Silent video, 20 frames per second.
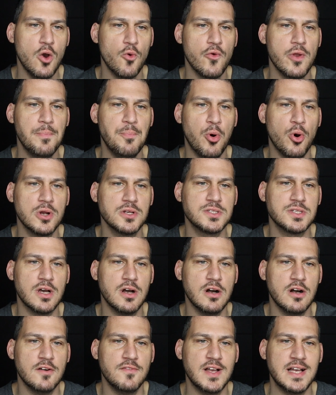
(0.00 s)
Reports
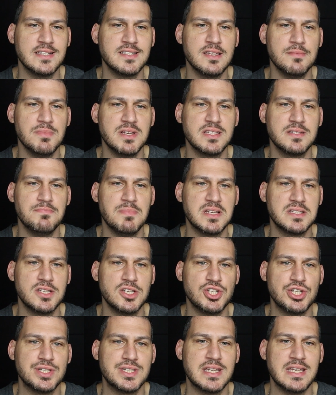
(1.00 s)
of SMS
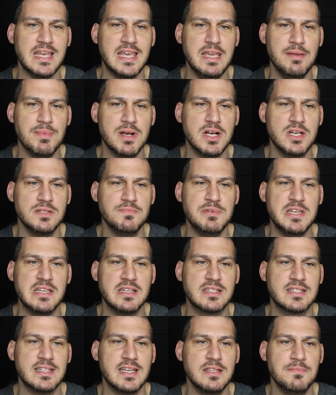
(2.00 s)
messages and emails
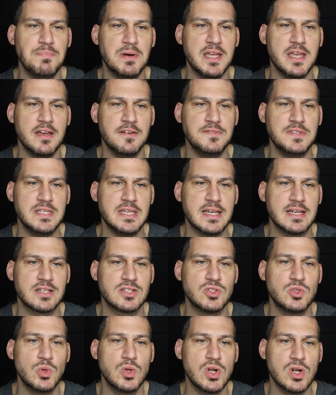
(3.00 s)
being sent by
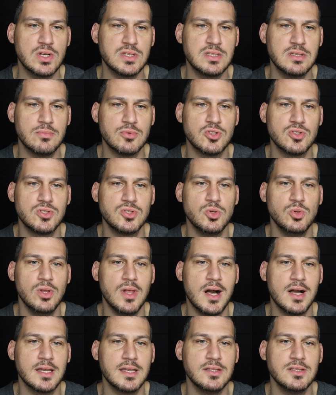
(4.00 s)
FTX to customers to
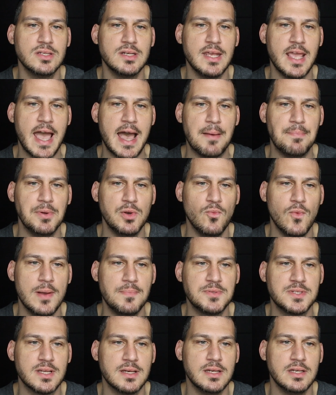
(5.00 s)
log into the app and
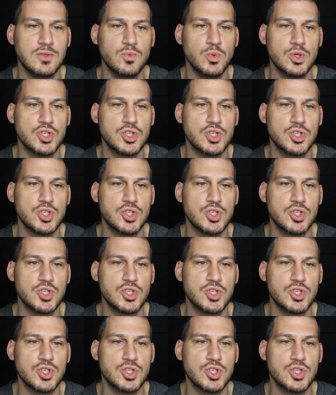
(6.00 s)
website,